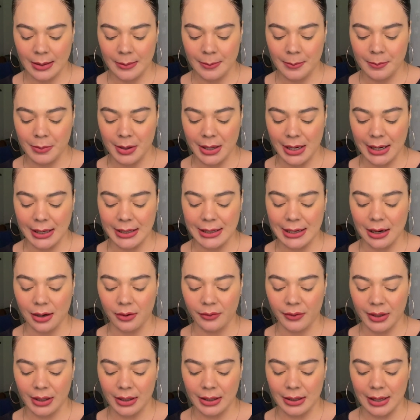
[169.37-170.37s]
But I now
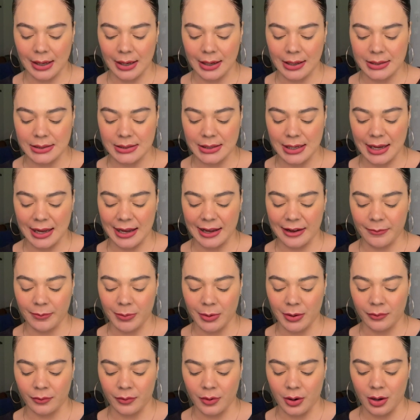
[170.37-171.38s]
realize I have
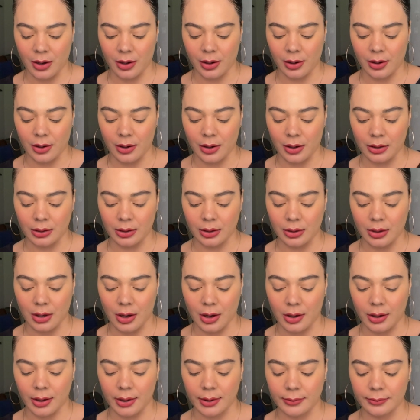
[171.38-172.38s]
been wrong all
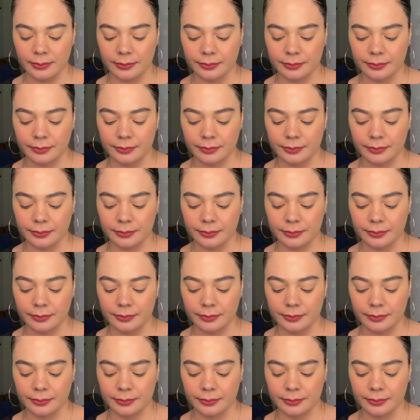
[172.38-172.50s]
along.